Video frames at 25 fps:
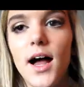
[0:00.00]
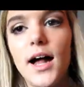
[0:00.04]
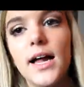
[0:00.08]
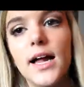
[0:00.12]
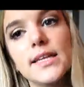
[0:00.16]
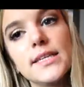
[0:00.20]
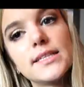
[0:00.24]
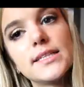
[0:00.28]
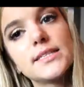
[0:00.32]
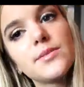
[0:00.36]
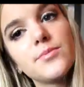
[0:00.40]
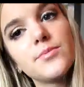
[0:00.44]

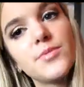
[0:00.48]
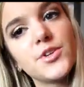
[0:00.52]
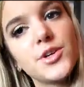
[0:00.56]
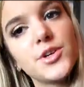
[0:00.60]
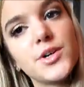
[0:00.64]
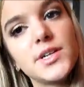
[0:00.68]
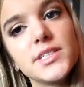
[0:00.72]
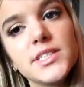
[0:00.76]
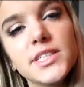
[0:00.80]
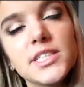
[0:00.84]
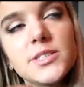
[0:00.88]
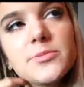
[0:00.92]
I need some
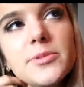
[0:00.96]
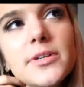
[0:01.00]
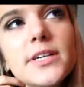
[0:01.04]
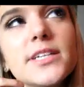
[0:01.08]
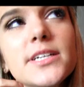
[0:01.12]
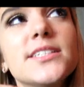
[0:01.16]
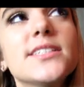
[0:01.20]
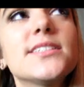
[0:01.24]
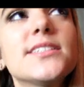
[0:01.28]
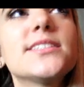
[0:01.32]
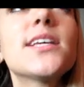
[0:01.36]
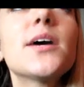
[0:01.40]
video ideas
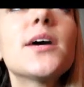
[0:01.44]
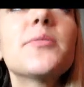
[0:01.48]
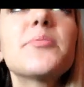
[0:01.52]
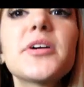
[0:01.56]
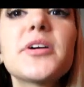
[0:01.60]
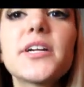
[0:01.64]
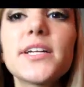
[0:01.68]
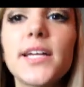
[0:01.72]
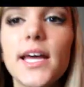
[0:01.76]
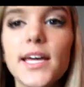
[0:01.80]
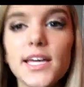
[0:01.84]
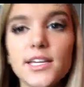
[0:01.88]
because it's
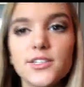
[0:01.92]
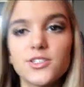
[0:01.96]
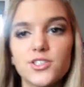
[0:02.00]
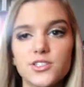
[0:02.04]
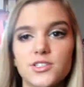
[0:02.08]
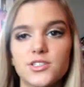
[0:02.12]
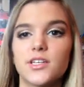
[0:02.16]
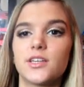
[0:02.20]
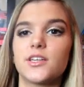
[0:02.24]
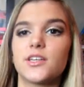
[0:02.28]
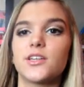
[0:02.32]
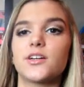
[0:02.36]
summer and I can
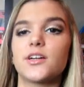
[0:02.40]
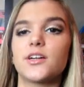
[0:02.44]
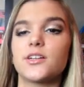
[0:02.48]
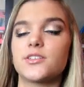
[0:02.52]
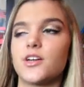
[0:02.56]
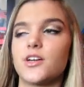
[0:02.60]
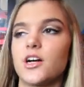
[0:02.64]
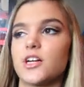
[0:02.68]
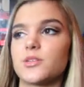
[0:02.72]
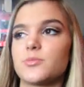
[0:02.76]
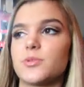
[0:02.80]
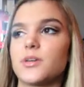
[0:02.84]
just sit here
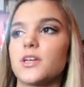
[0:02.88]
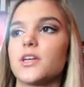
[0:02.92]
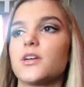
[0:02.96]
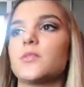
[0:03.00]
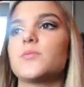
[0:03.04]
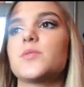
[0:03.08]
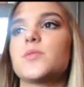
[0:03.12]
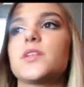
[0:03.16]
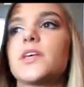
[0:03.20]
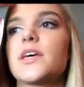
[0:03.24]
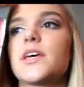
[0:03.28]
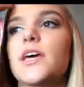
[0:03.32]
and talk to my
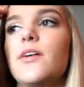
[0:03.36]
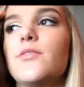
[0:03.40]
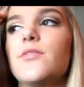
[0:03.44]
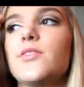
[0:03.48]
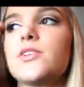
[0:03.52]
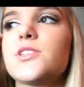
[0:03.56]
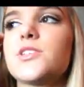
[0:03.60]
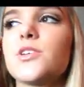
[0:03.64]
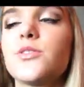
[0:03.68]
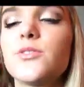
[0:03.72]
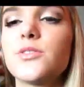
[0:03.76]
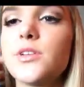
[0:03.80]
camera like
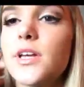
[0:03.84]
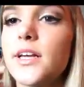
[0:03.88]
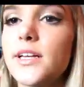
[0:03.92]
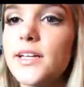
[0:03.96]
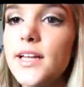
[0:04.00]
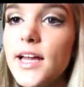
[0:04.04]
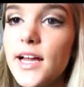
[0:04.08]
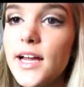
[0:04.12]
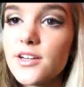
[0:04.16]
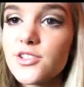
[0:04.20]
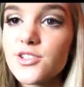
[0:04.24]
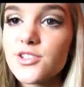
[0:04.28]
every single day
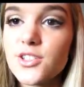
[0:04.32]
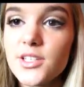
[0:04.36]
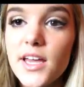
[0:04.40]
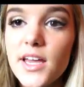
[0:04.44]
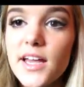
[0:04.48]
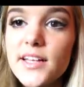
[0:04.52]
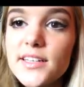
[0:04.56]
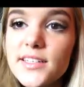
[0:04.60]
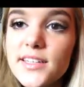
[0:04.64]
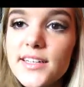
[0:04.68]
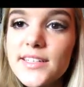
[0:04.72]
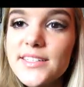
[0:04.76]
and actually
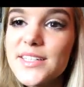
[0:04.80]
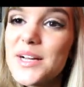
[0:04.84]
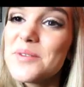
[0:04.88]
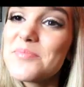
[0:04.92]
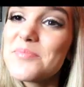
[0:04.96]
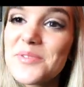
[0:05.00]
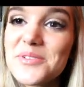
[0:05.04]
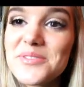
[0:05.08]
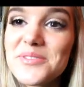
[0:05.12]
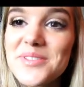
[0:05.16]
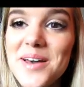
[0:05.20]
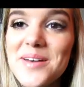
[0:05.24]
edit and
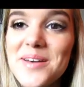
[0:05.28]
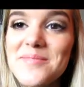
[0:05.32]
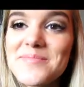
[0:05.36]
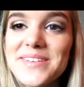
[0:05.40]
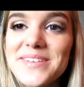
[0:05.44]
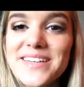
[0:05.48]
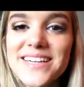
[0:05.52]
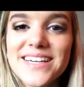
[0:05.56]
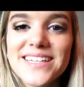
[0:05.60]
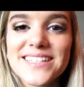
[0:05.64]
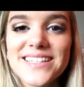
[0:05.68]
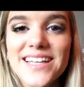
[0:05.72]
upload them
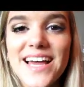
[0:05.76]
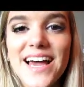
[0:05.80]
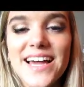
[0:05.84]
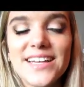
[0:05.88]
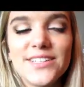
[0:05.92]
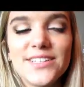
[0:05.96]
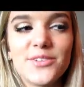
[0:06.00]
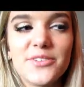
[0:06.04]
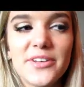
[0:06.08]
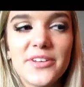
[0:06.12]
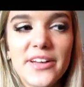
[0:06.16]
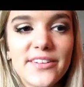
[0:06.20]
because
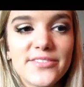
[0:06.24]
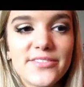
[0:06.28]
I don't